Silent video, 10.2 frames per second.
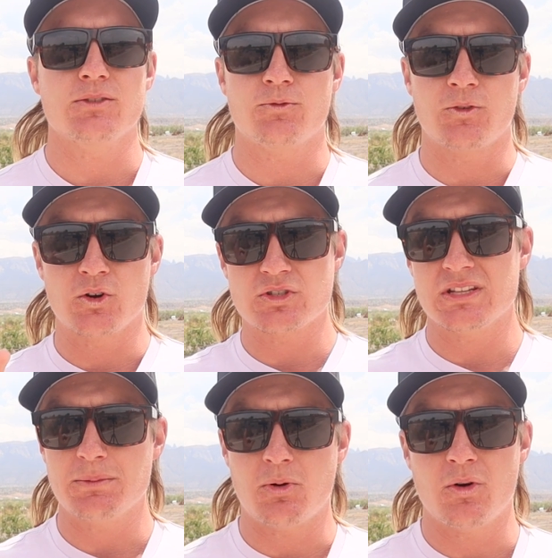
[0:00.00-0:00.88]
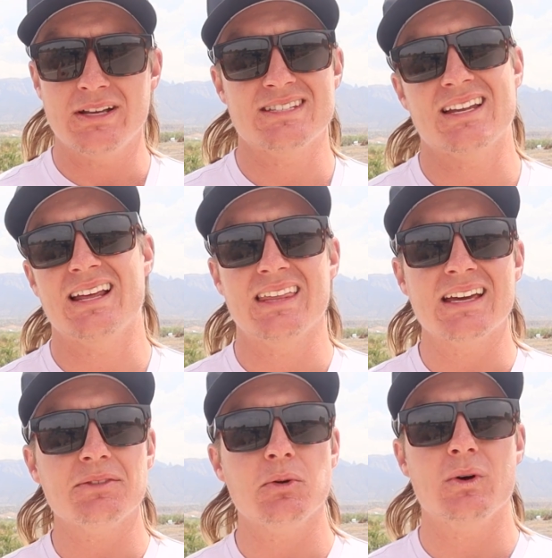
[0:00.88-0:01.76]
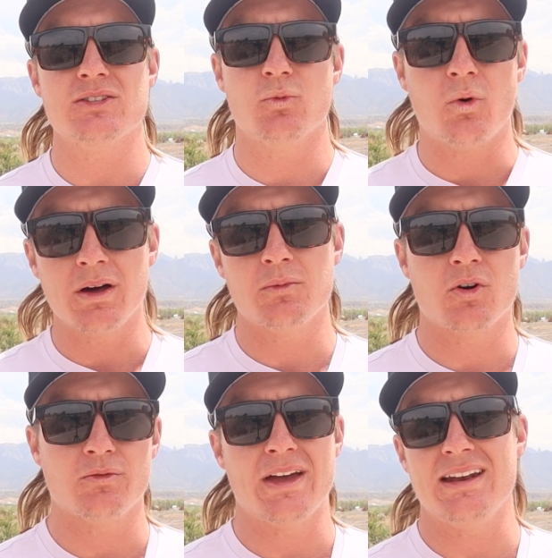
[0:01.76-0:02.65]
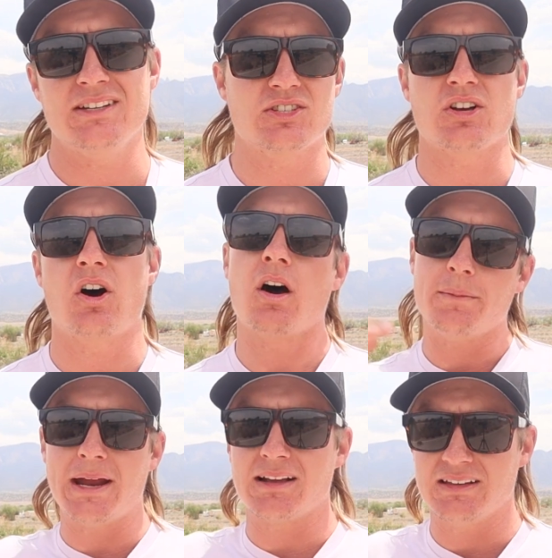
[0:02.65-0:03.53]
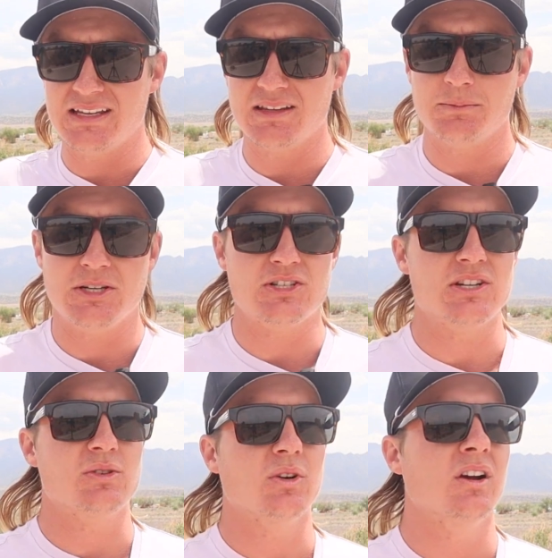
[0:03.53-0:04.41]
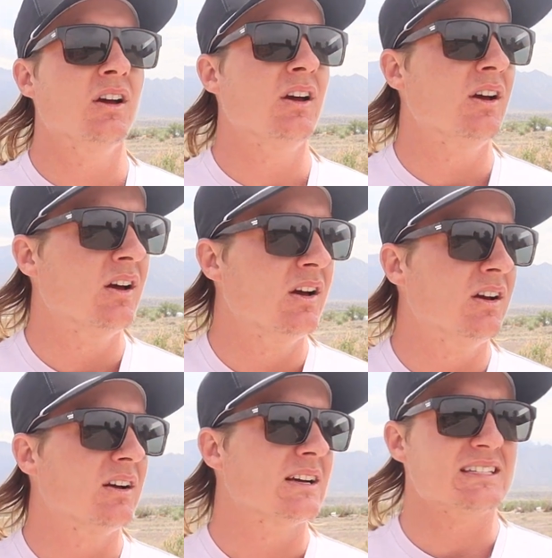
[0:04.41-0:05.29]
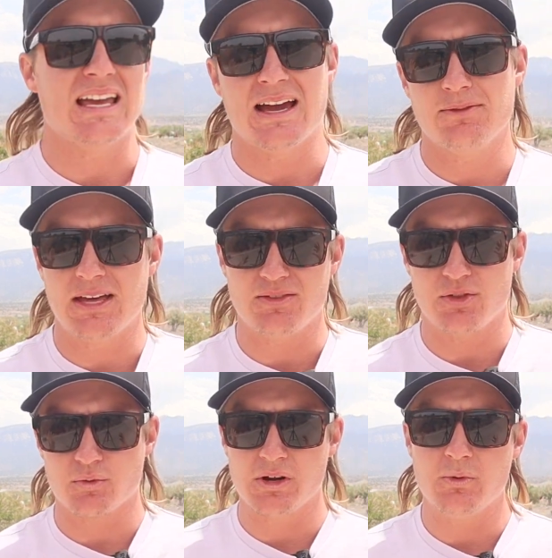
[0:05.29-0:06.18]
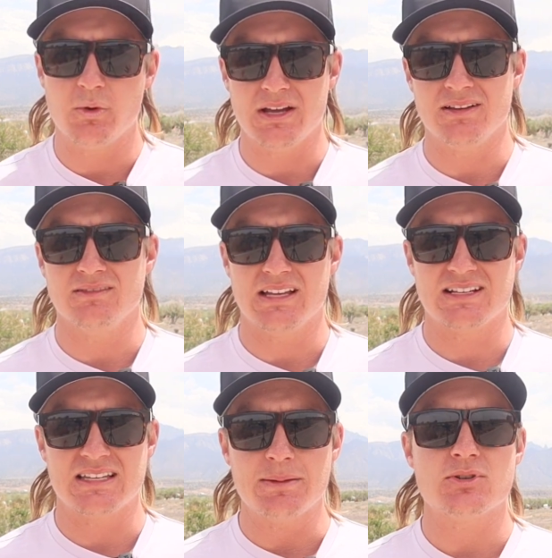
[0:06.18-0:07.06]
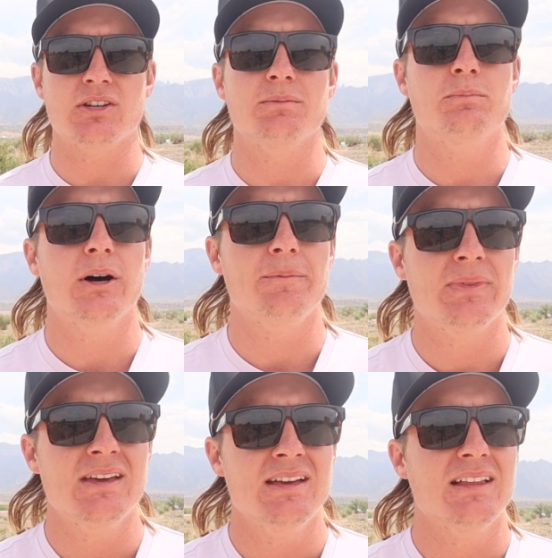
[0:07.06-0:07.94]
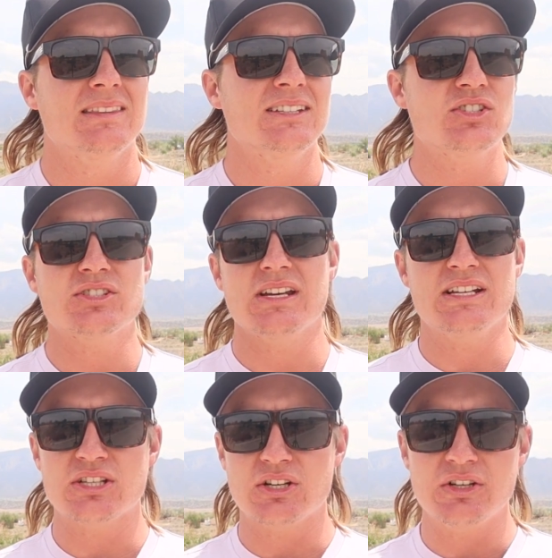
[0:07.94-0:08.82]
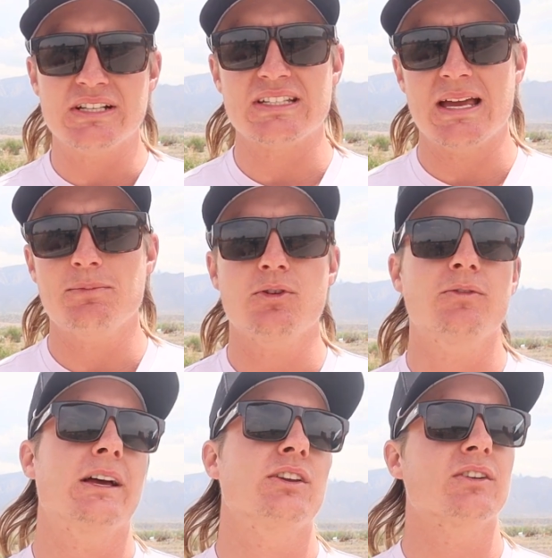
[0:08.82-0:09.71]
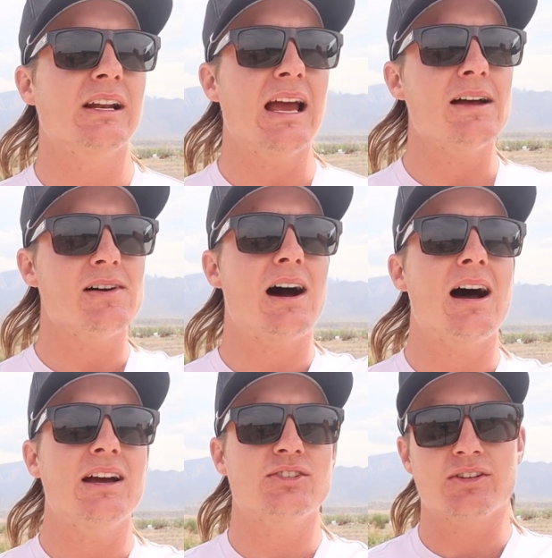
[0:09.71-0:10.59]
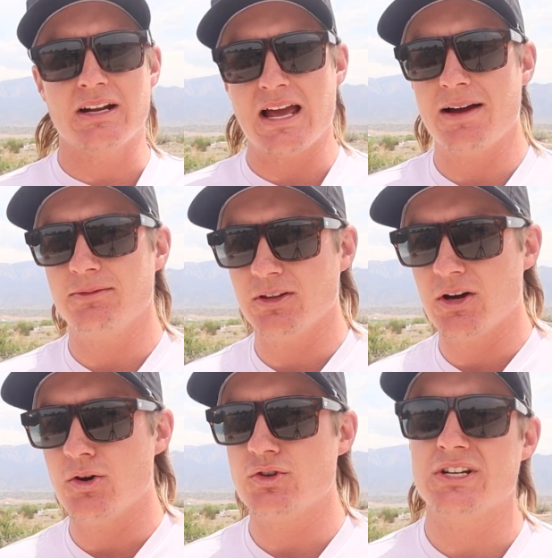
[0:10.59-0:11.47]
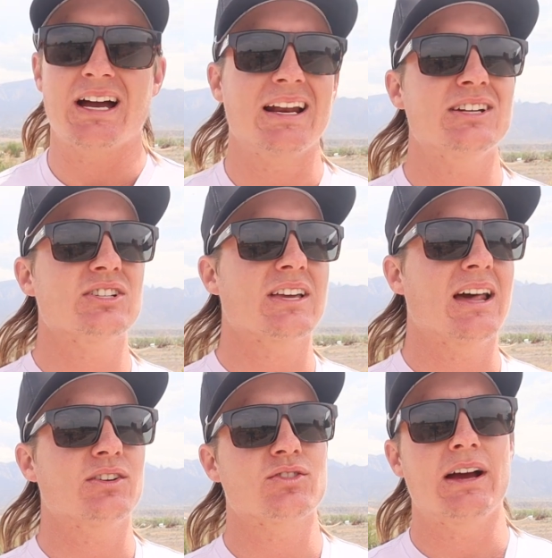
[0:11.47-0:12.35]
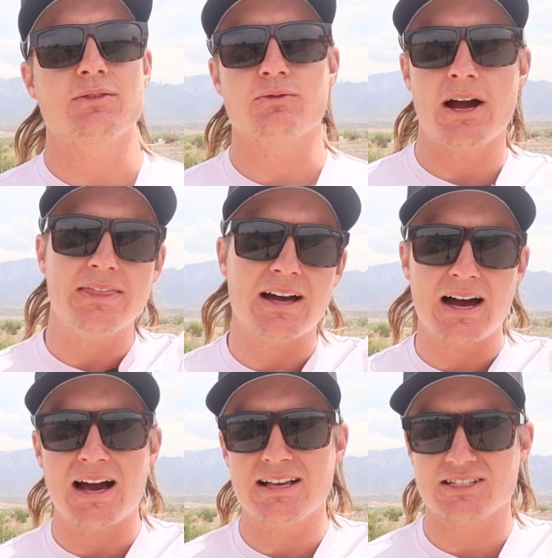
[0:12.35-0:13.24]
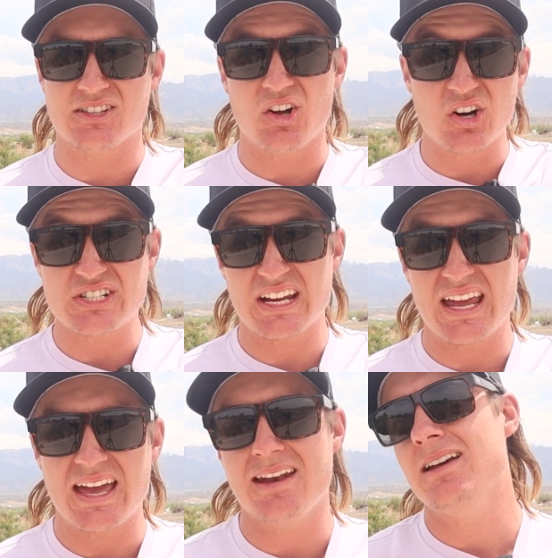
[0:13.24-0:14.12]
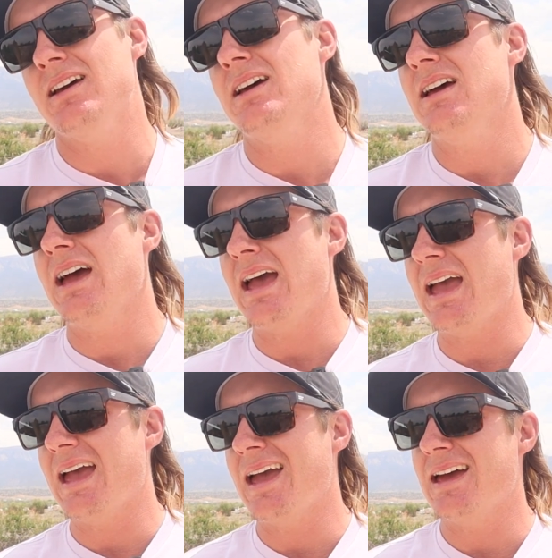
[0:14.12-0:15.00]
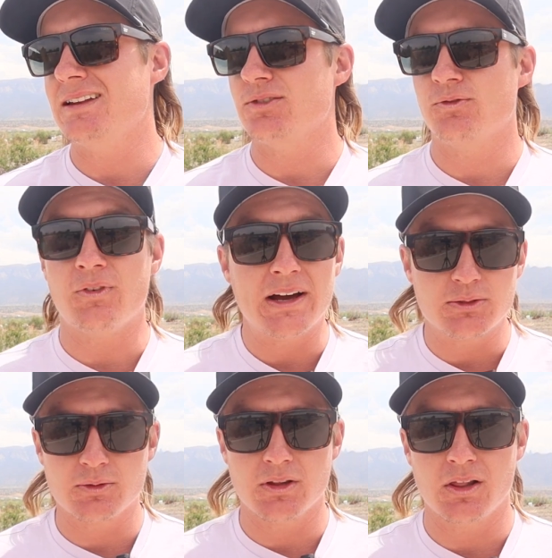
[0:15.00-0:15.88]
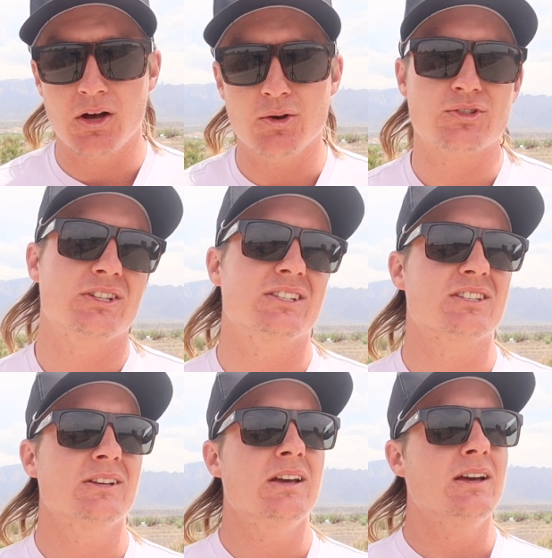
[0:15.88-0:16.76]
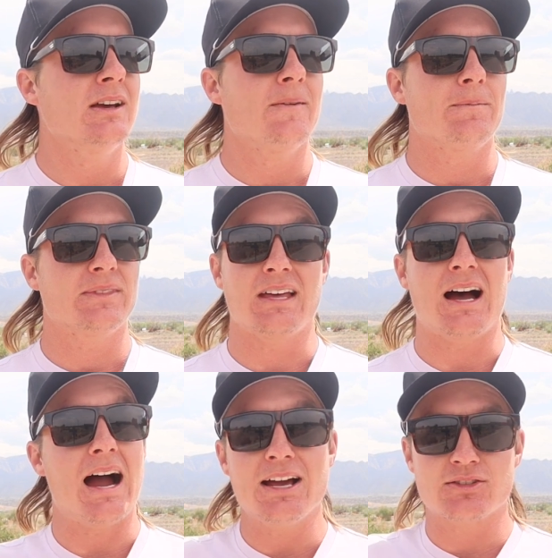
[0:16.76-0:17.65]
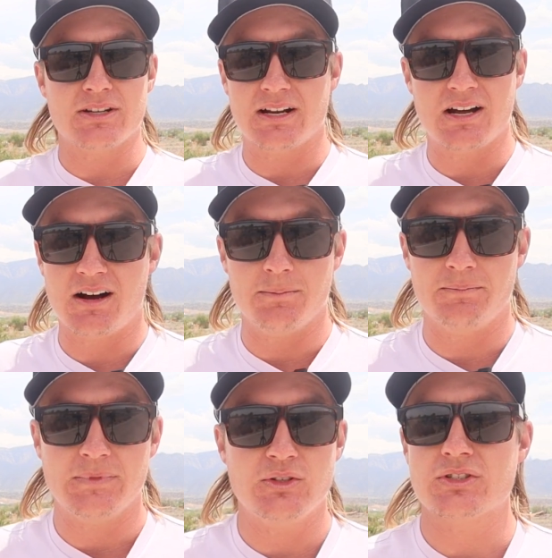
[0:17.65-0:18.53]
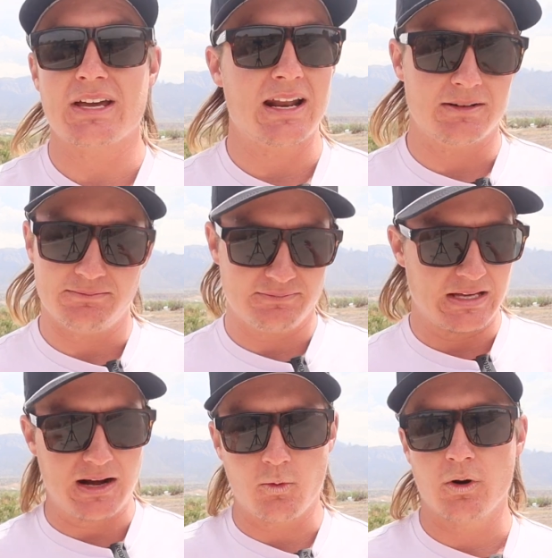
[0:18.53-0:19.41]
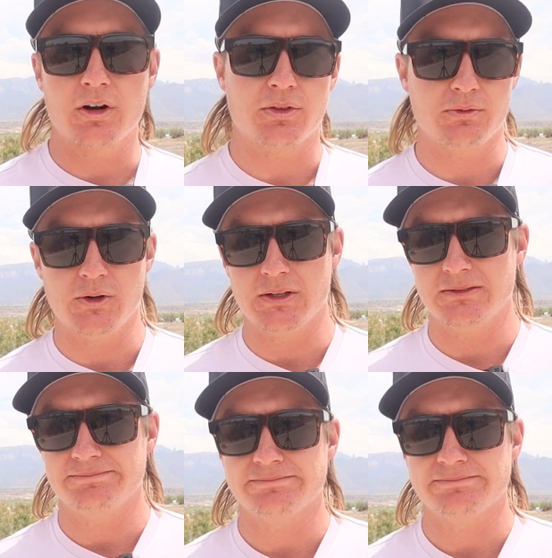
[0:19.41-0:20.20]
1st in the points, and I think if he wins one more event, he's just automatically in the PGA Tour because they have that 3-win exemption. But it's a good example of like, you're going to have highs, you're going to have lows. You kind of just got to try and ride the highs as long as you can and fight through the lows because the highs are going to come. You just got to work through it.